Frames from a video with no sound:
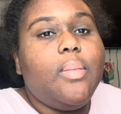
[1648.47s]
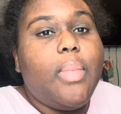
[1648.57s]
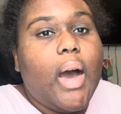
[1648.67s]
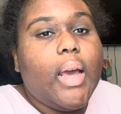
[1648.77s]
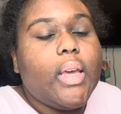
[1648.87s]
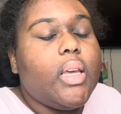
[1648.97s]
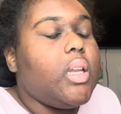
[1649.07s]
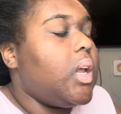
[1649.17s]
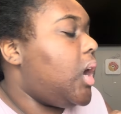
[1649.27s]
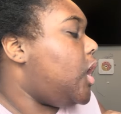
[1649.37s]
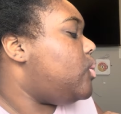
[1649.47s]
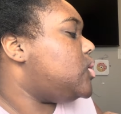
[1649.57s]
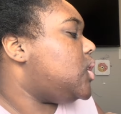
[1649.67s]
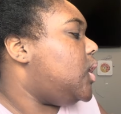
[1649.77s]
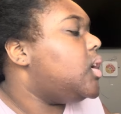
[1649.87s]
buy it, I
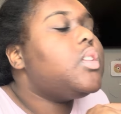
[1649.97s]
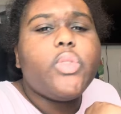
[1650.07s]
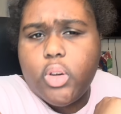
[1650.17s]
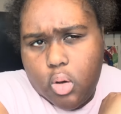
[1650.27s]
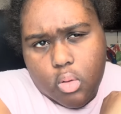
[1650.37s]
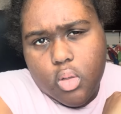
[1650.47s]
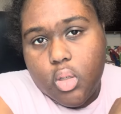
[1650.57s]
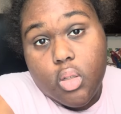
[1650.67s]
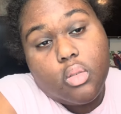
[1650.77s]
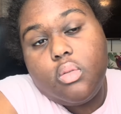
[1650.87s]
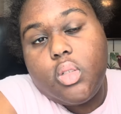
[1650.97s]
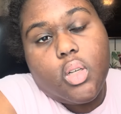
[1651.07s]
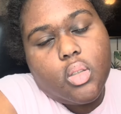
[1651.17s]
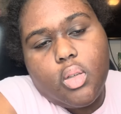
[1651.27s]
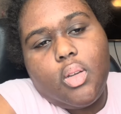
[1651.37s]
was like, it's for coconut. So